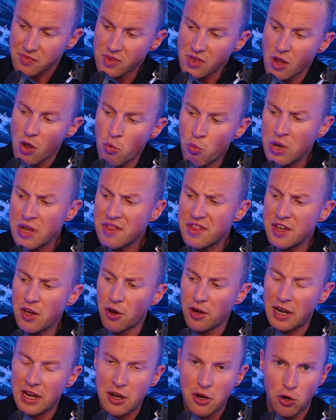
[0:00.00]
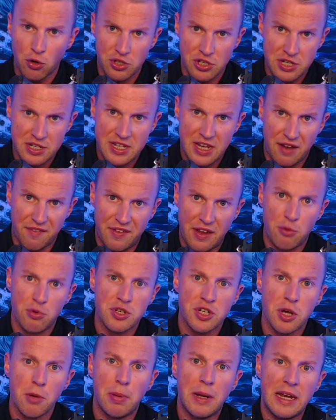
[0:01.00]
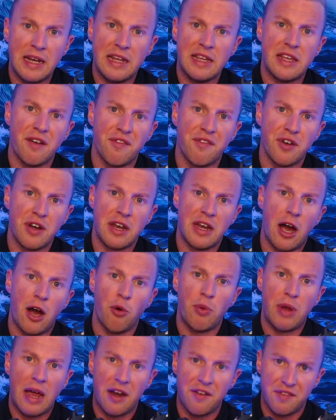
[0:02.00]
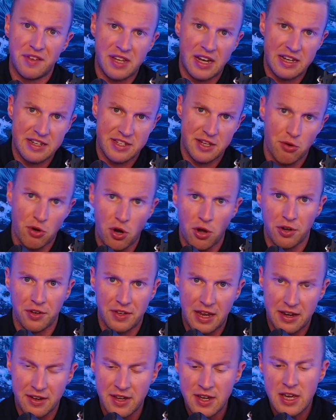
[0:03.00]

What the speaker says: with the online coaching stuff, it was completely different in how we advertised our content.